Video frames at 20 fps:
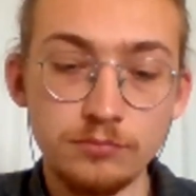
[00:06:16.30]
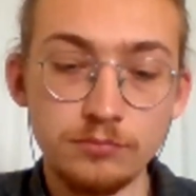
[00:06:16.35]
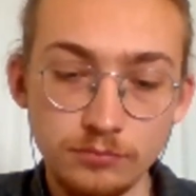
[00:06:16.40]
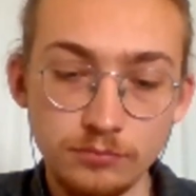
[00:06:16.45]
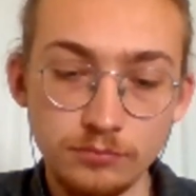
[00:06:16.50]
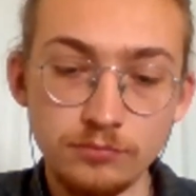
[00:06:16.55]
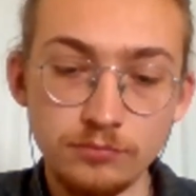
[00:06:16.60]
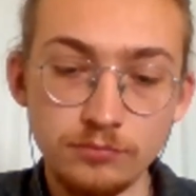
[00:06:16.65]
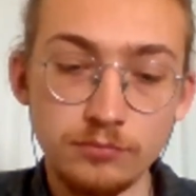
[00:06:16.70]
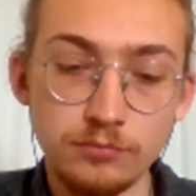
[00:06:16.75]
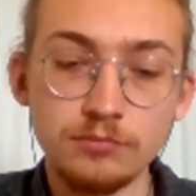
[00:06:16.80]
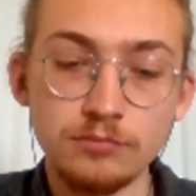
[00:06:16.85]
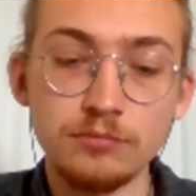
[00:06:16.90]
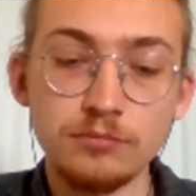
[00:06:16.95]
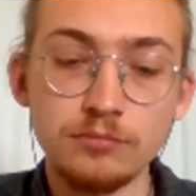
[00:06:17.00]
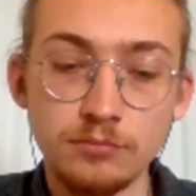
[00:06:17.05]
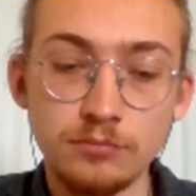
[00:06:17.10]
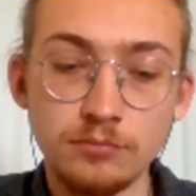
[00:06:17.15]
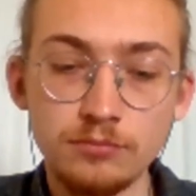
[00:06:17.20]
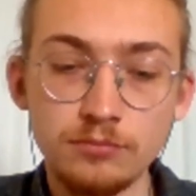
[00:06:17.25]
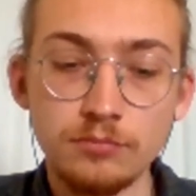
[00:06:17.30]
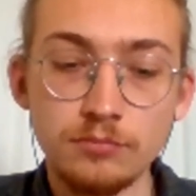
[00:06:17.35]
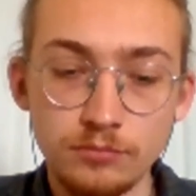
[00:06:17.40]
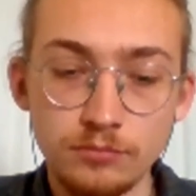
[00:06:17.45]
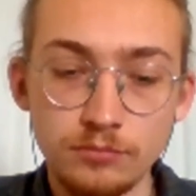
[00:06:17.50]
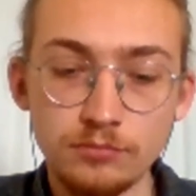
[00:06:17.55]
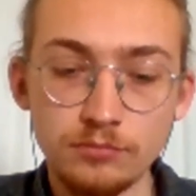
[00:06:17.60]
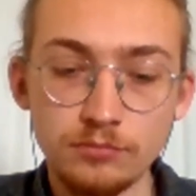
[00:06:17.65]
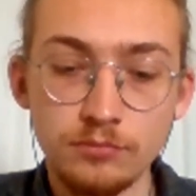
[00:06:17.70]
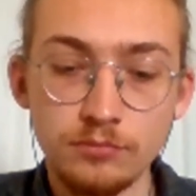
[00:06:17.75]

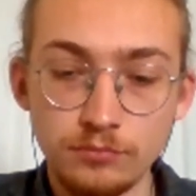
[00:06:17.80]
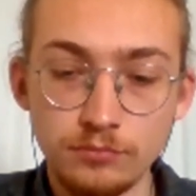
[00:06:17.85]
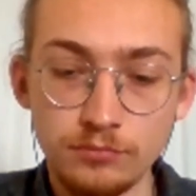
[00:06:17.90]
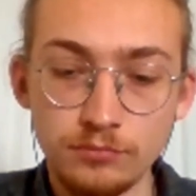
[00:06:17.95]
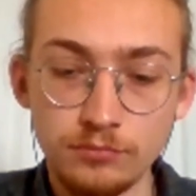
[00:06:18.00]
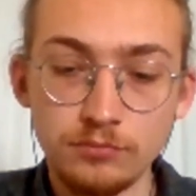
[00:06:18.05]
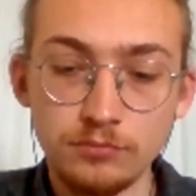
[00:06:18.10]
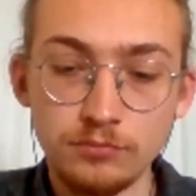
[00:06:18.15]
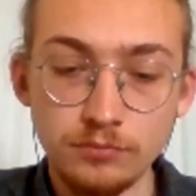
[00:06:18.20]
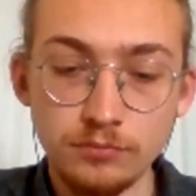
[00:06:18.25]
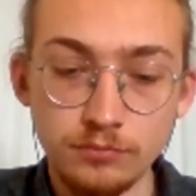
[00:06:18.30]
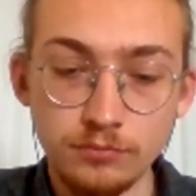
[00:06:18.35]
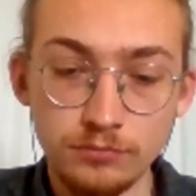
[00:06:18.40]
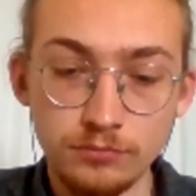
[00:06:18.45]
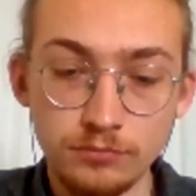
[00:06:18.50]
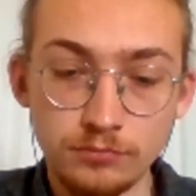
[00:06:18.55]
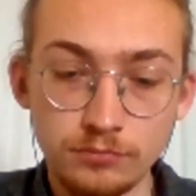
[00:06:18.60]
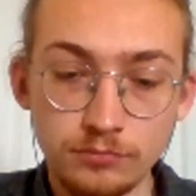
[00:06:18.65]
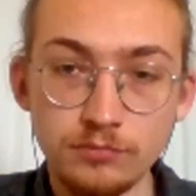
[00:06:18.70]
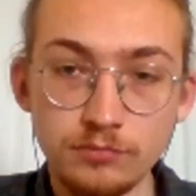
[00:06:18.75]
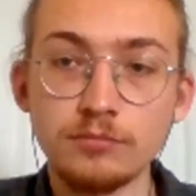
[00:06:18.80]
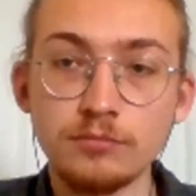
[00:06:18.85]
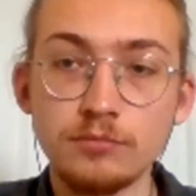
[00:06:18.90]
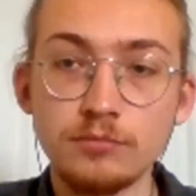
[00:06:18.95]
[no speech]